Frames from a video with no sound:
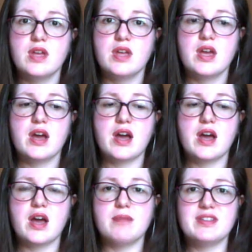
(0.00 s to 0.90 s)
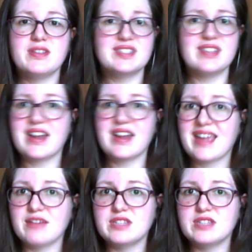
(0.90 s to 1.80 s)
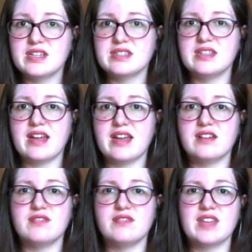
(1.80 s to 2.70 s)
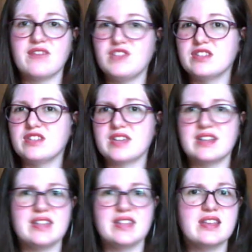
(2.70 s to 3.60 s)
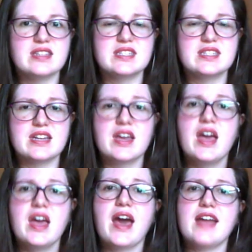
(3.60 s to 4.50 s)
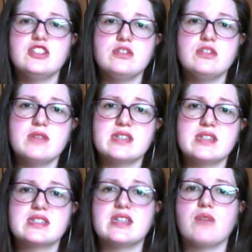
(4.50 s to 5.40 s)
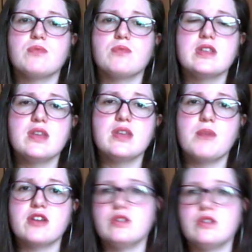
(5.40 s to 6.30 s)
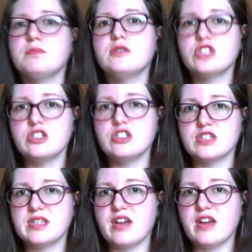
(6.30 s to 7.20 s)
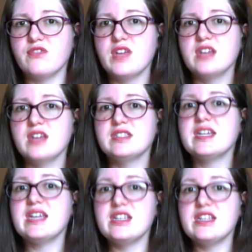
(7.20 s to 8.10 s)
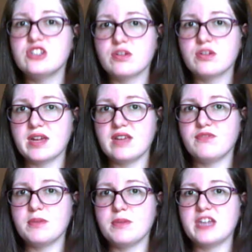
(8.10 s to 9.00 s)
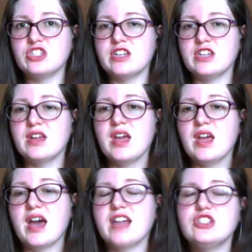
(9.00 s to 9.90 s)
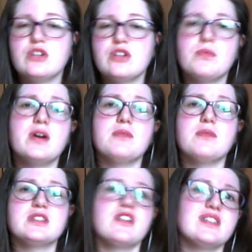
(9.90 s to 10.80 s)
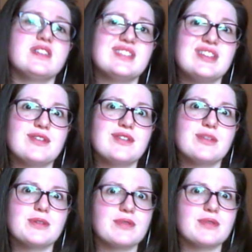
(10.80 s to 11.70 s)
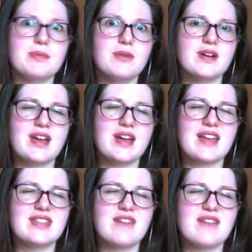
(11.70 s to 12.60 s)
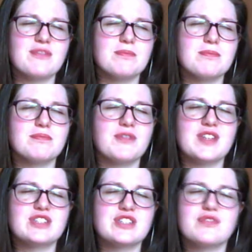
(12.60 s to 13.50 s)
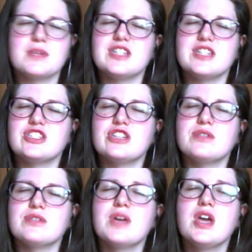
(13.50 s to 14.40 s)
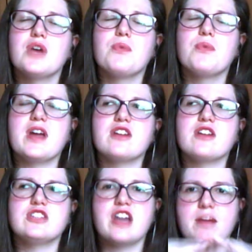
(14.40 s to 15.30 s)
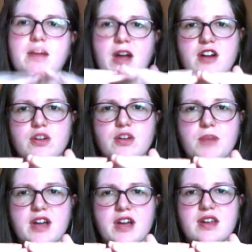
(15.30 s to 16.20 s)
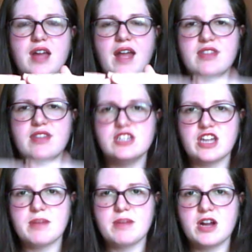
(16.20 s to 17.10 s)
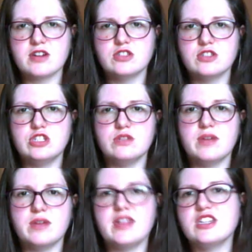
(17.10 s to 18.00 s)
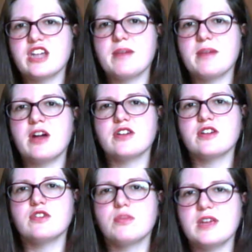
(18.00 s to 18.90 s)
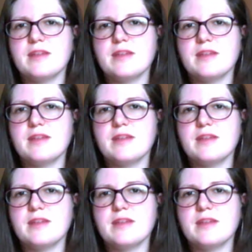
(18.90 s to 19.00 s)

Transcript: Now, this is a lot of counting. It's a lot of, like, it feels kind of legalistic. I do this because I really want you to push yourself to integrate information. I don't want what's called a serial book report. I got that from Professor Farina too, where you talk about Article 1, and then you talk about Article 2, and then you talk about Article 3.